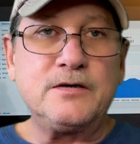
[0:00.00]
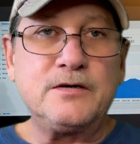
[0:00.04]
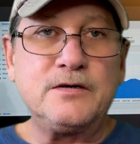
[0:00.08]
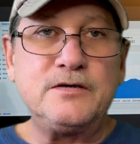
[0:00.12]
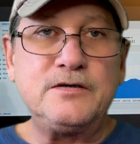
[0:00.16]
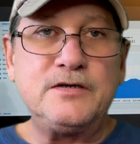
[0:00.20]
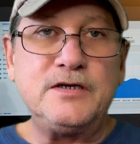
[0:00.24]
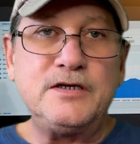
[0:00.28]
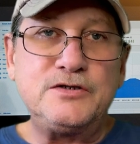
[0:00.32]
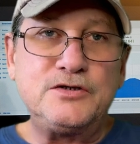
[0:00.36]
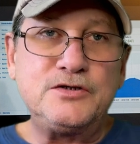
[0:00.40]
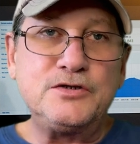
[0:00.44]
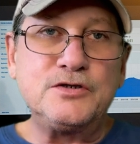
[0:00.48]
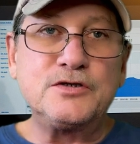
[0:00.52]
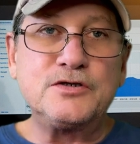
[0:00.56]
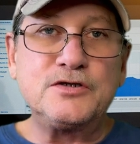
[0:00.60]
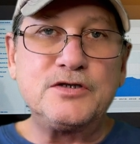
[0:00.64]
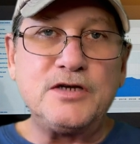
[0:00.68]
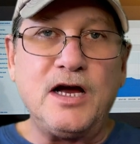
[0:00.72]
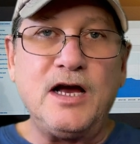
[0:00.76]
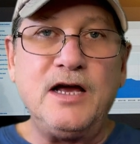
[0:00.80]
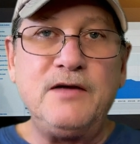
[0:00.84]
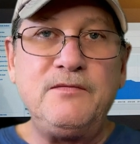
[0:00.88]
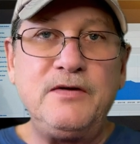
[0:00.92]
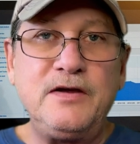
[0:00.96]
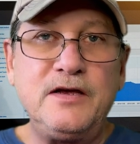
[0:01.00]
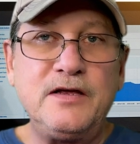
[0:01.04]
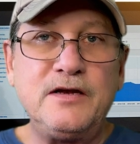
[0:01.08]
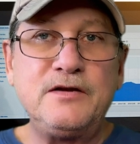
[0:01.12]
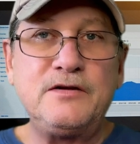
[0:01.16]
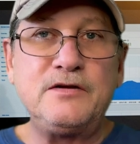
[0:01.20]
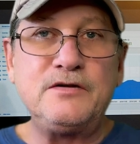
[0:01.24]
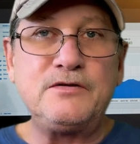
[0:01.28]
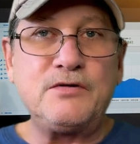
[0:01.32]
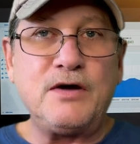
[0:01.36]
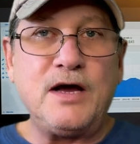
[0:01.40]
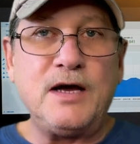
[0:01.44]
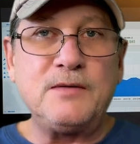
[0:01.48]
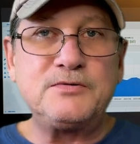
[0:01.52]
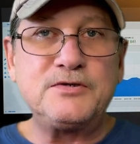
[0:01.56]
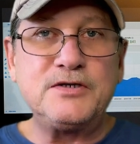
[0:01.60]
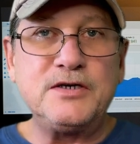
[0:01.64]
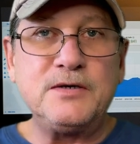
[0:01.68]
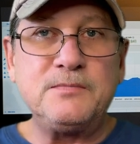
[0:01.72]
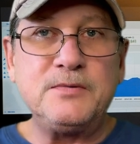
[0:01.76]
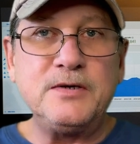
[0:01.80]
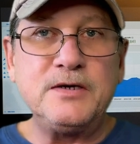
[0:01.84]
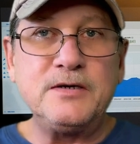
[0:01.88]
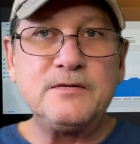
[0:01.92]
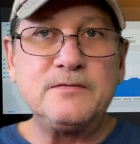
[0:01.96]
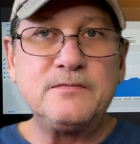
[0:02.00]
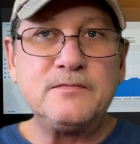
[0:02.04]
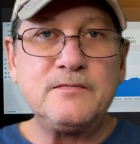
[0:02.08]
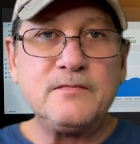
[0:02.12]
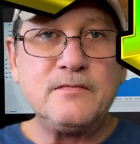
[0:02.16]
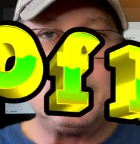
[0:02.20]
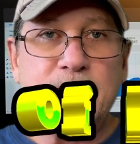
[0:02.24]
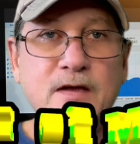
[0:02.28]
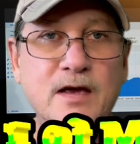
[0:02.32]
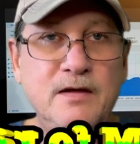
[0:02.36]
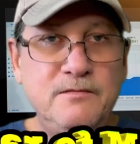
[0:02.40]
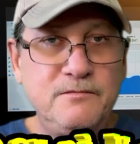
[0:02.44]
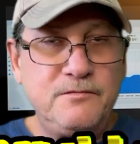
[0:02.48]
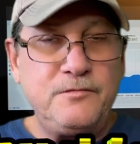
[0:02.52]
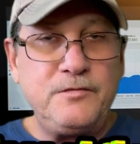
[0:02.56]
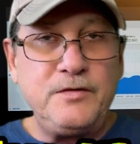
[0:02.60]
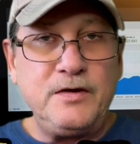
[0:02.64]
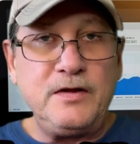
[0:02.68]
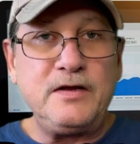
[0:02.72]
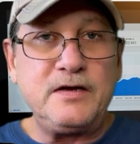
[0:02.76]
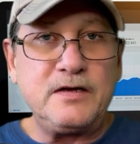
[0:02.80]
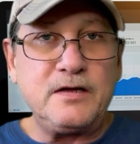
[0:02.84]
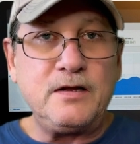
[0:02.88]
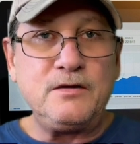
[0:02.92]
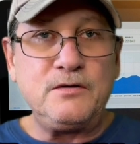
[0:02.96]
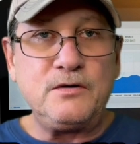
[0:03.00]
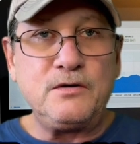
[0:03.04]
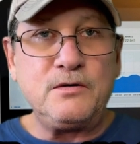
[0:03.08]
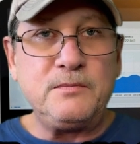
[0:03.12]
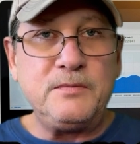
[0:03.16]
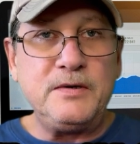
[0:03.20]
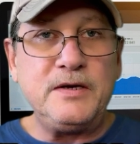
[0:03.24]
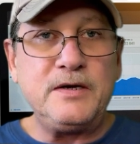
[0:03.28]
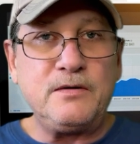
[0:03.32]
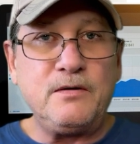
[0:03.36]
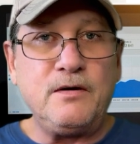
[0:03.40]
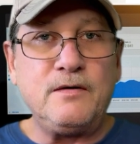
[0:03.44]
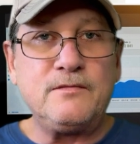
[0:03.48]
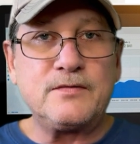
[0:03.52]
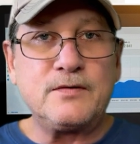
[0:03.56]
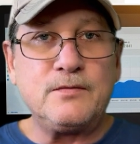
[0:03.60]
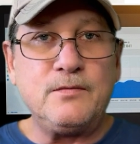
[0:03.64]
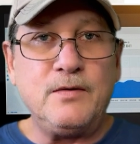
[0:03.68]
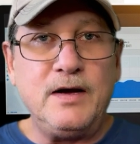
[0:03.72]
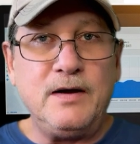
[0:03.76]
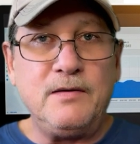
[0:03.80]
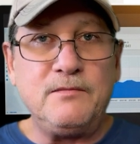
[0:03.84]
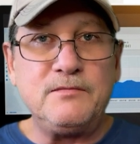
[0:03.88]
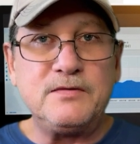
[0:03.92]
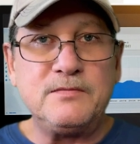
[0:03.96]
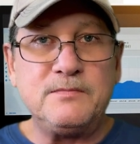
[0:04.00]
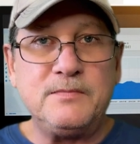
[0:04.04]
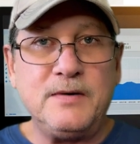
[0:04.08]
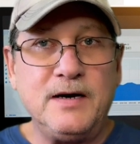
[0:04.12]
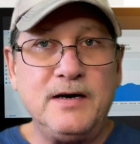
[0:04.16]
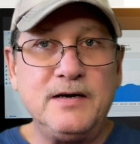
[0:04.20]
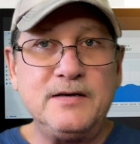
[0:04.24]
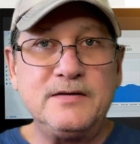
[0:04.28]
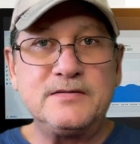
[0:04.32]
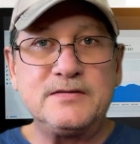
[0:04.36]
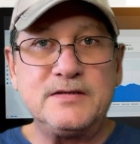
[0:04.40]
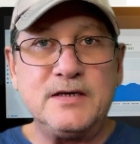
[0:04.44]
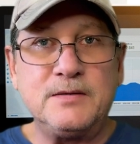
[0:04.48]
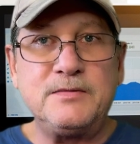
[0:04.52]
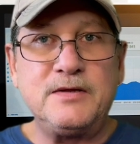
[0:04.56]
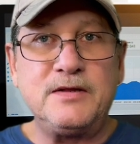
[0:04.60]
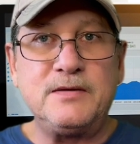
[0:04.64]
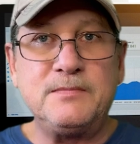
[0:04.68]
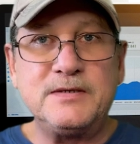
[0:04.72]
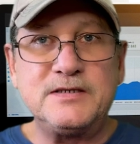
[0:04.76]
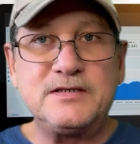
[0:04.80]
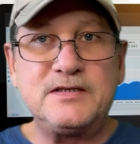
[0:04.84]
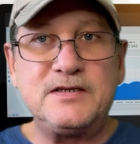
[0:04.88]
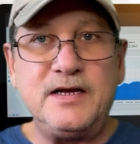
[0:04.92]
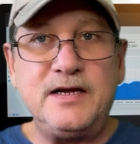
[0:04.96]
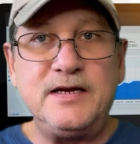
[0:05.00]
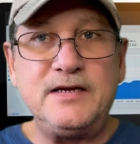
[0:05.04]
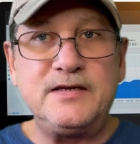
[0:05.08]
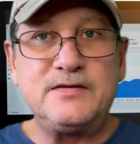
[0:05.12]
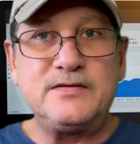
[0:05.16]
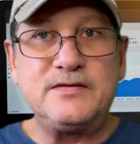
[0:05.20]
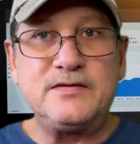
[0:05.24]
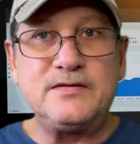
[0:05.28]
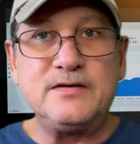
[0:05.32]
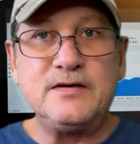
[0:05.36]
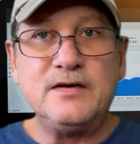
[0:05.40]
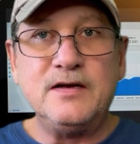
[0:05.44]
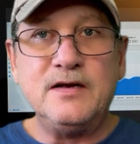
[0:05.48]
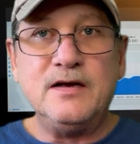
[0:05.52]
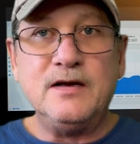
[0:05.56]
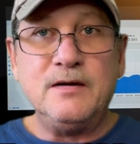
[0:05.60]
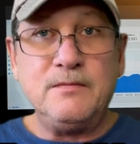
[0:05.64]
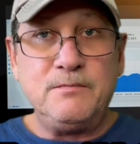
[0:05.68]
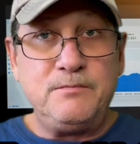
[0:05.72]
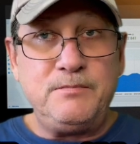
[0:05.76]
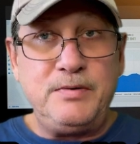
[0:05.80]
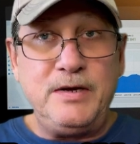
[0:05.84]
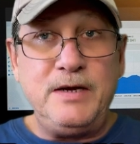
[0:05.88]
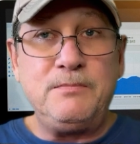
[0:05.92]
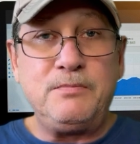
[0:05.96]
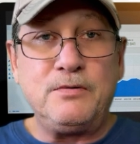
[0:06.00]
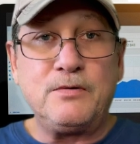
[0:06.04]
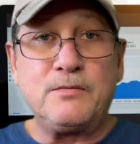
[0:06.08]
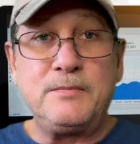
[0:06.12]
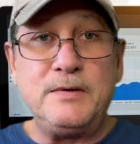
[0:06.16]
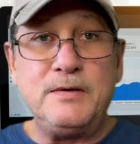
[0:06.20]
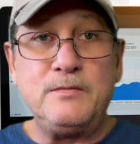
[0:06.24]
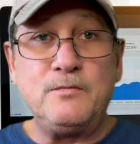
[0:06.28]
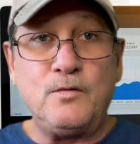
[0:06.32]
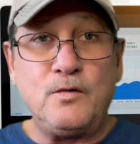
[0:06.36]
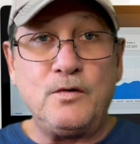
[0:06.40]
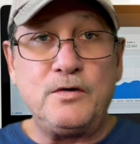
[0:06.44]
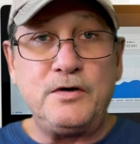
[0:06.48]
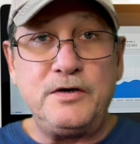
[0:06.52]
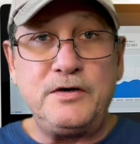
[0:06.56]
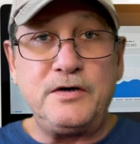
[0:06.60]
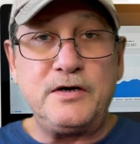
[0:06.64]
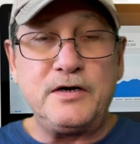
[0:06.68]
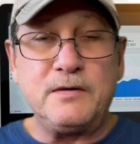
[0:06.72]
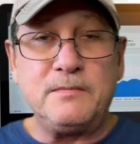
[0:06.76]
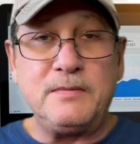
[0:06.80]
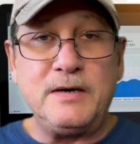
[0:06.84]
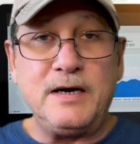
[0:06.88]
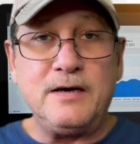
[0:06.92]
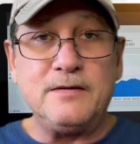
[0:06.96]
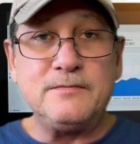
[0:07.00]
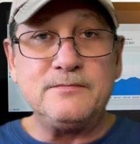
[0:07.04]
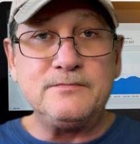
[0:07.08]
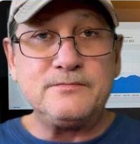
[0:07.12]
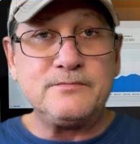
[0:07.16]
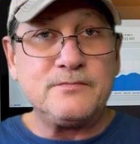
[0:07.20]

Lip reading: that you're diving into dropshipping and feeling a little bit overwhelmed by some of the mistakes people have been warning you about.